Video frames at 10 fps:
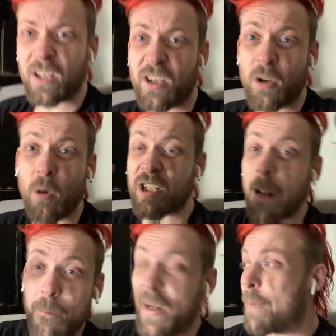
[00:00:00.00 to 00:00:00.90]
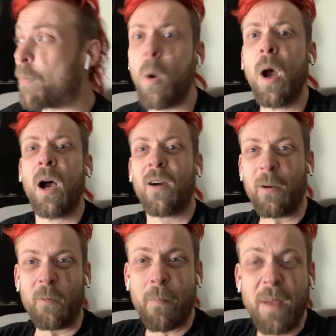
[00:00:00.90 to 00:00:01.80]
I saw some people,
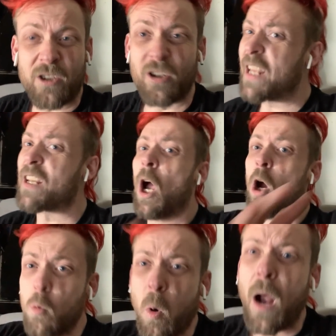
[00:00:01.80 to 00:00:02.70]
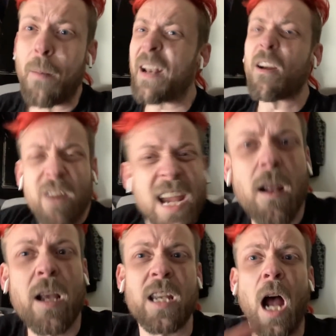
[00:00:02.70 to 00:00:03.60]
when I mentioned this, who weren't, and I
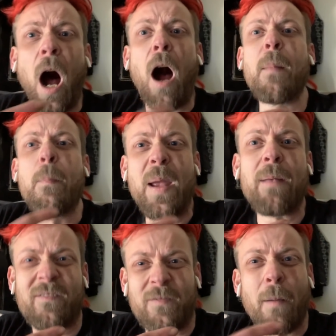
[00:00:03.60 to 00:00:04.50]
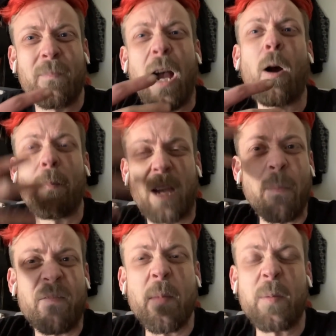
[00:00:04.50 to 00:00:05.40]
realise I'm
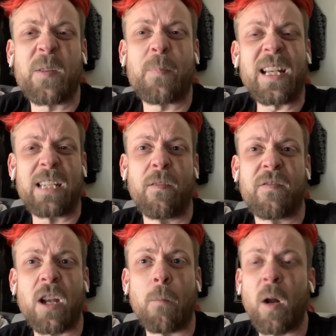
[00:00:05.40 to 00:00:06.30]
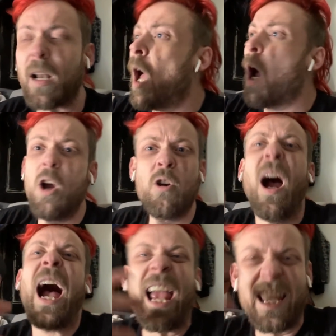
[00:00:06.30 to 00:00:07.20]
coming from the perspective of someone who
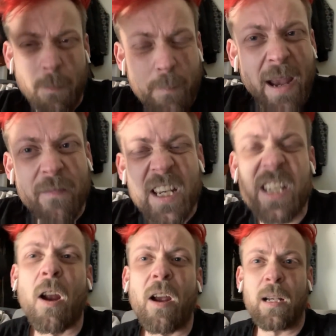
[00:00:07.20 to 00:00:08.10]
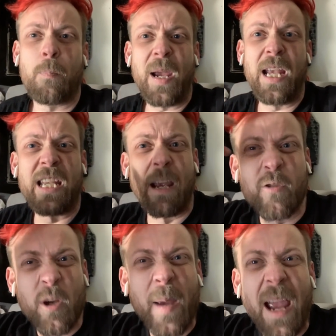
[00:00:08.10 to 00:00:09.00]
is a bit of encyclopedia,
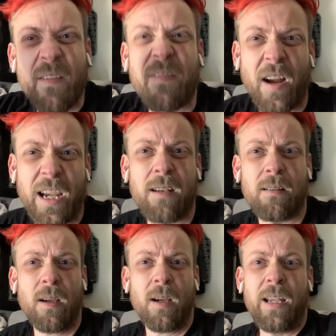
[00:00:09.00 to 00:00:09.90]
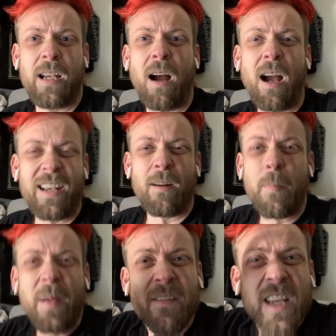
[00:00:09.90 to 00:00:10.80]
who's a bit of a fucking, I'm a
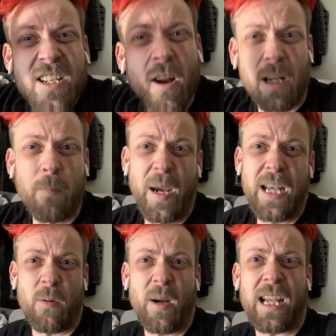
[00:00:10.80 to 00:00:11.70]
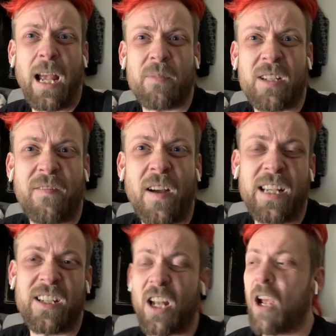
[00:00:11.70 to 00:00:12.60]
bit of an encyclopedia when it comes to
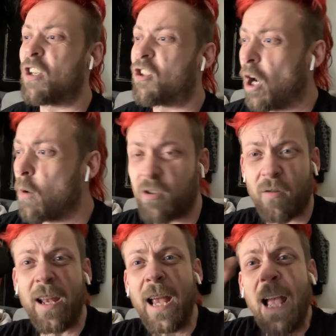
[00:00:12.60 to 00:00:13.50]
fucking certain jokes, right?